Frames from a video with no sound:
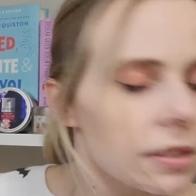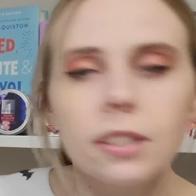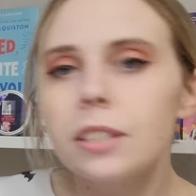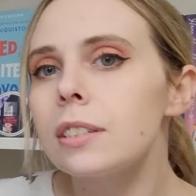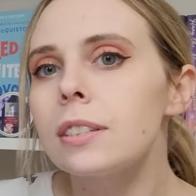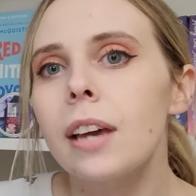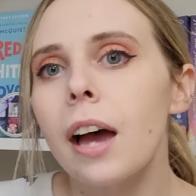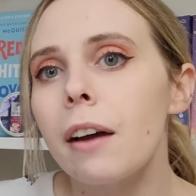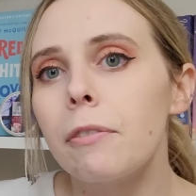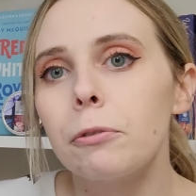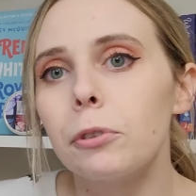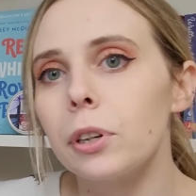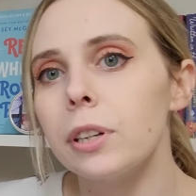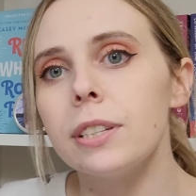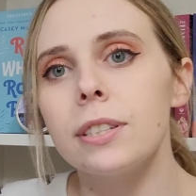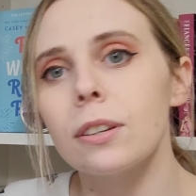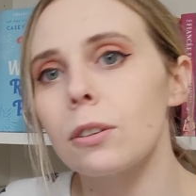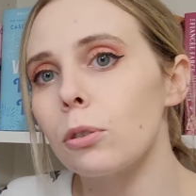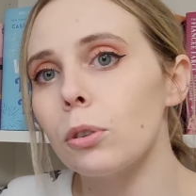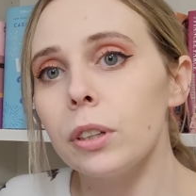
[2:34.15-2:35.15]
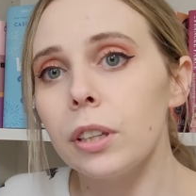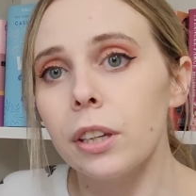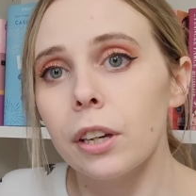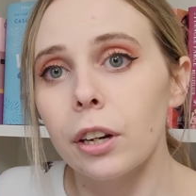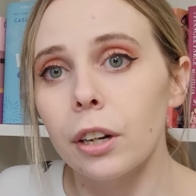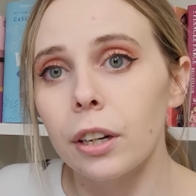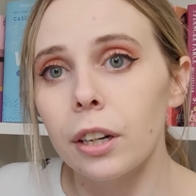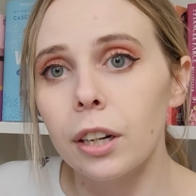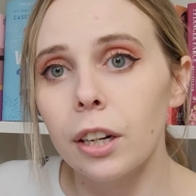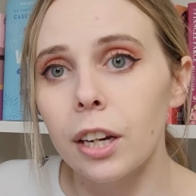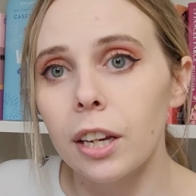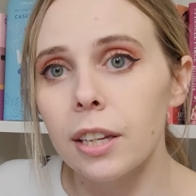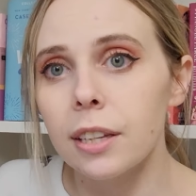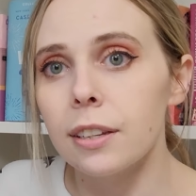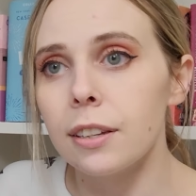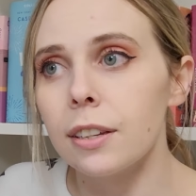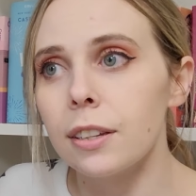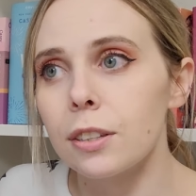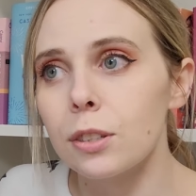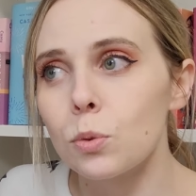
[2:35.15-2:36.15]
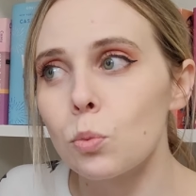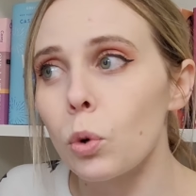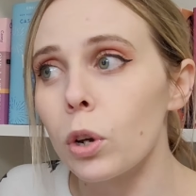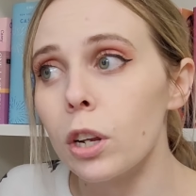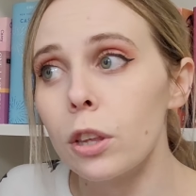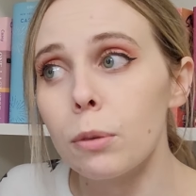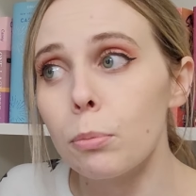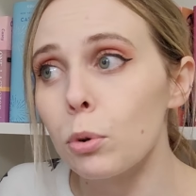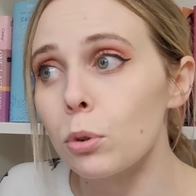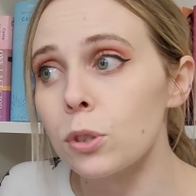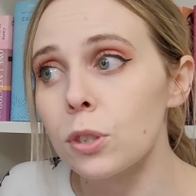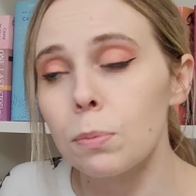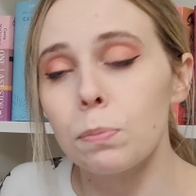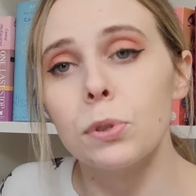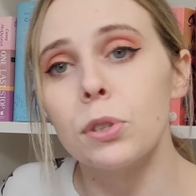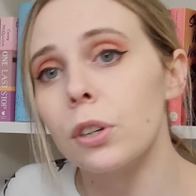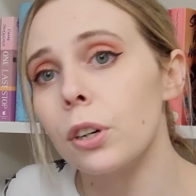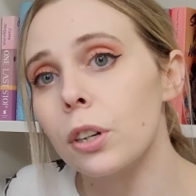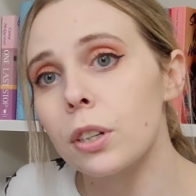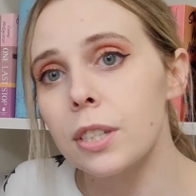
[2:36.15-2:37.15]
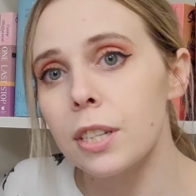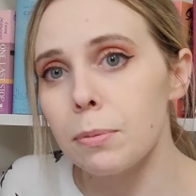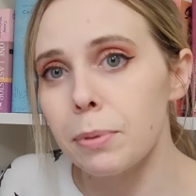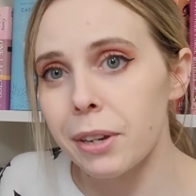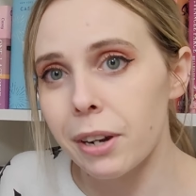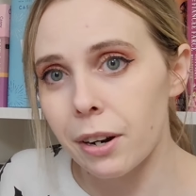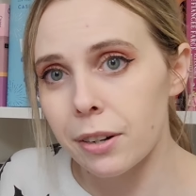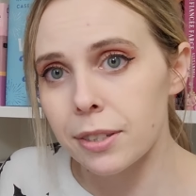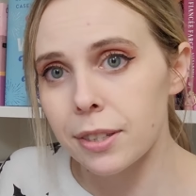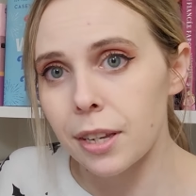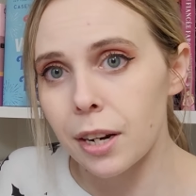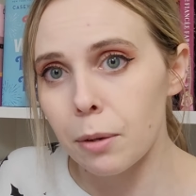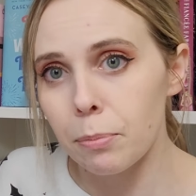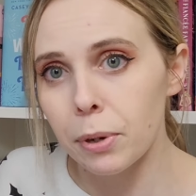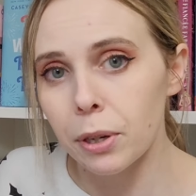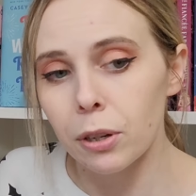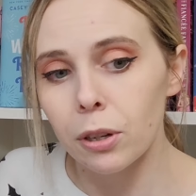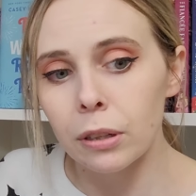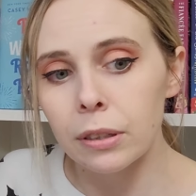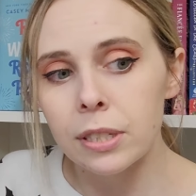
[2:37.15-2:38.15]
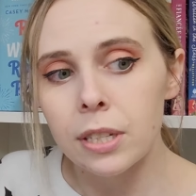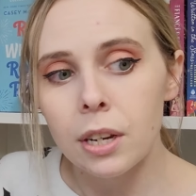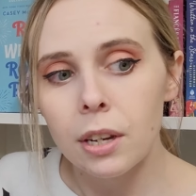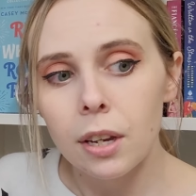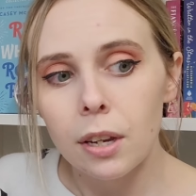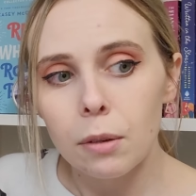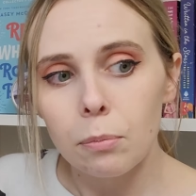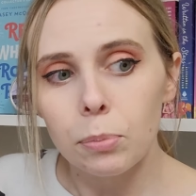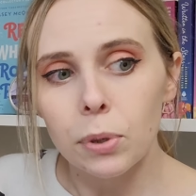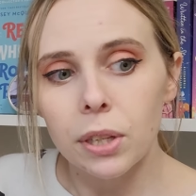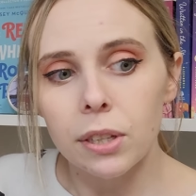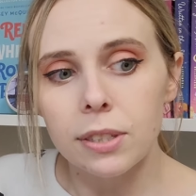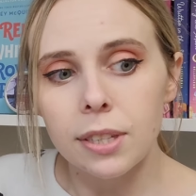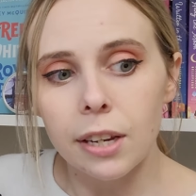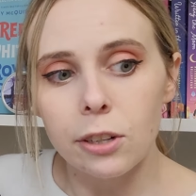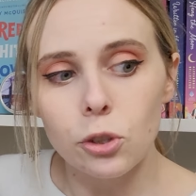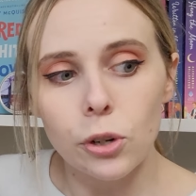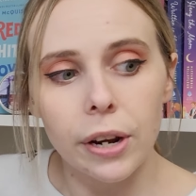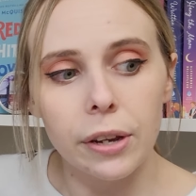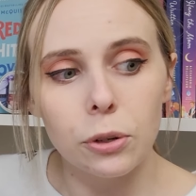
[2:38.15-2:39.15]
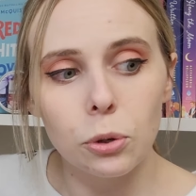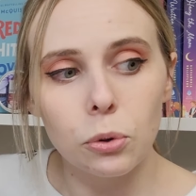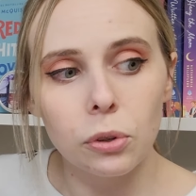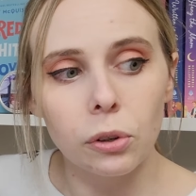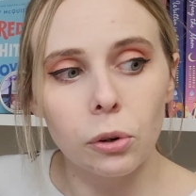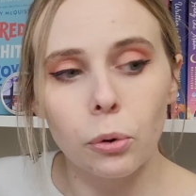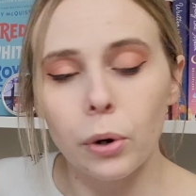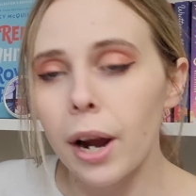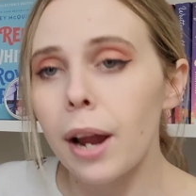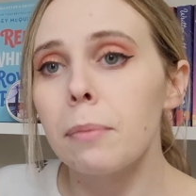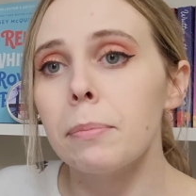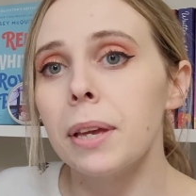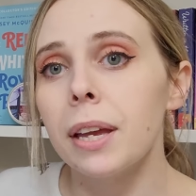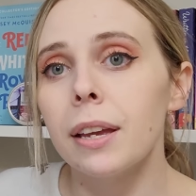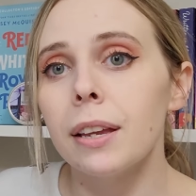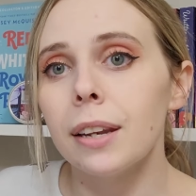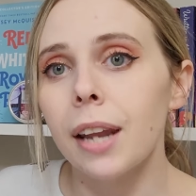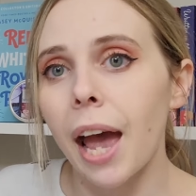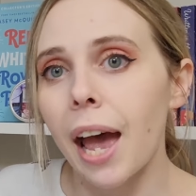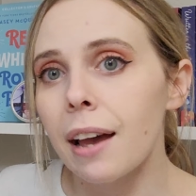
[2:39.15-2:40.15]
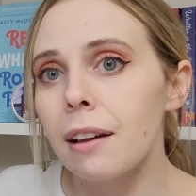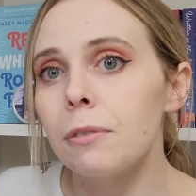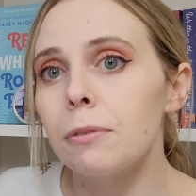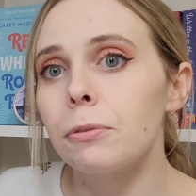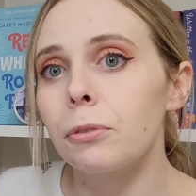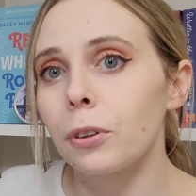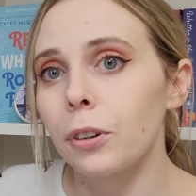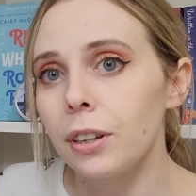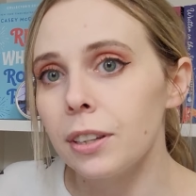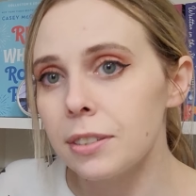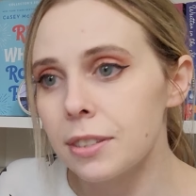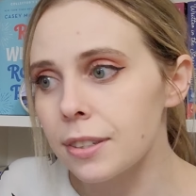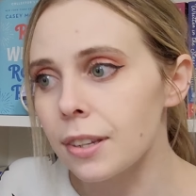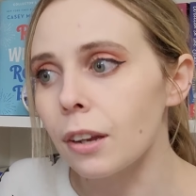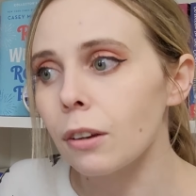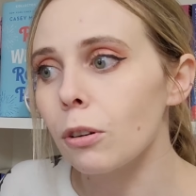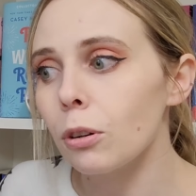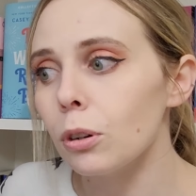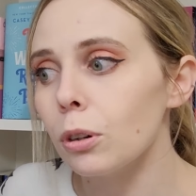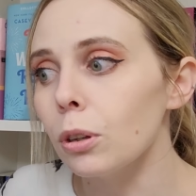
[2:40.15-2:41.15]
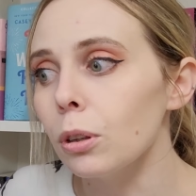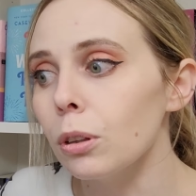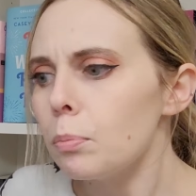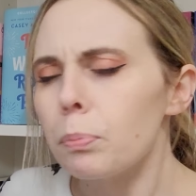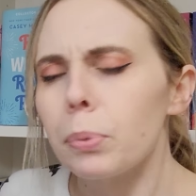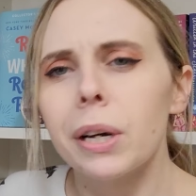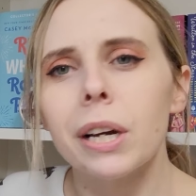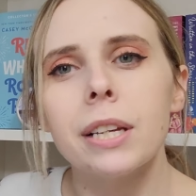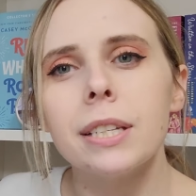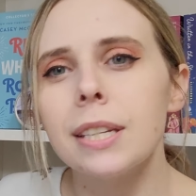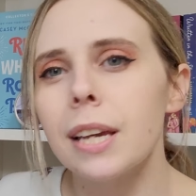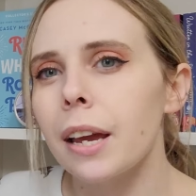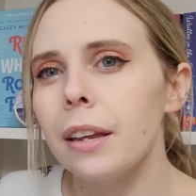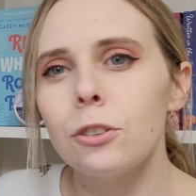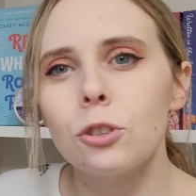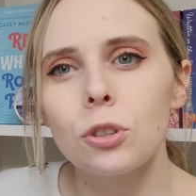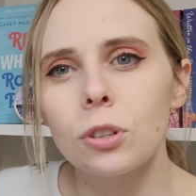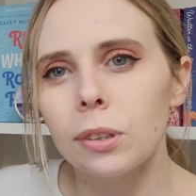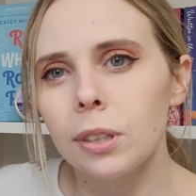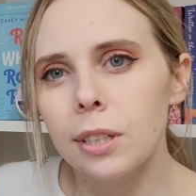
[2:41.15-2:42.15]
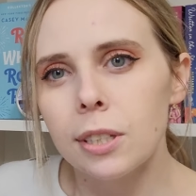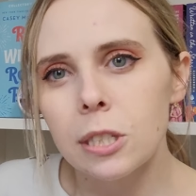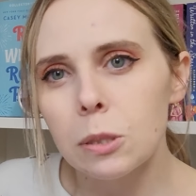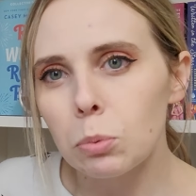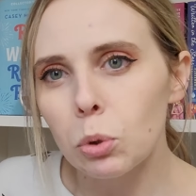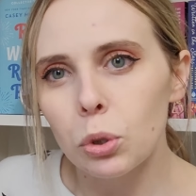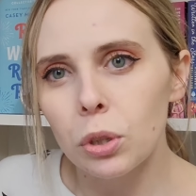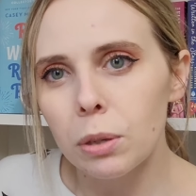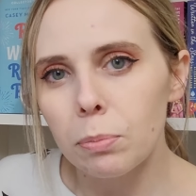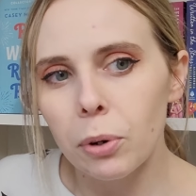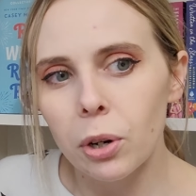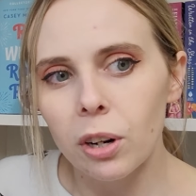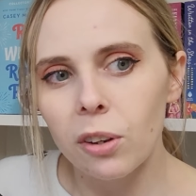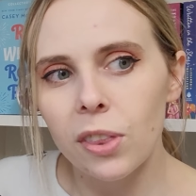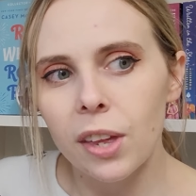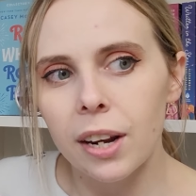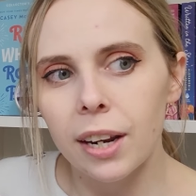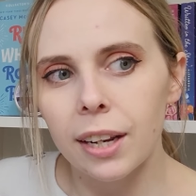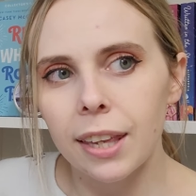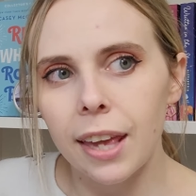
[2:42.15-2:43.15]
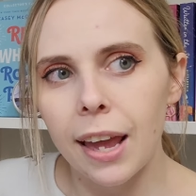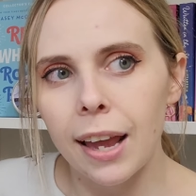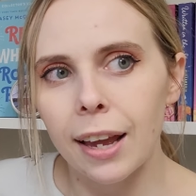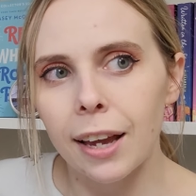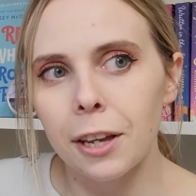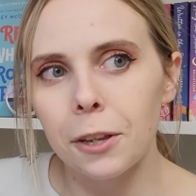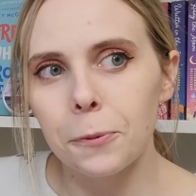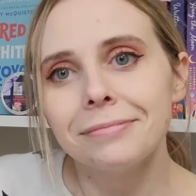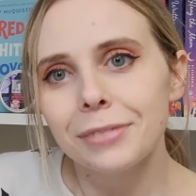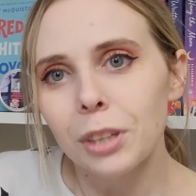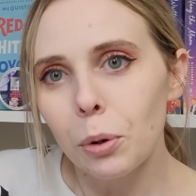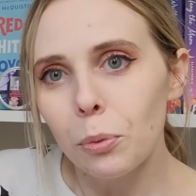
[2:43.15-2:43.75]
This every single year is one of the most absurd TBRs that I build because I try to cram in every single potentially spooky book that I can.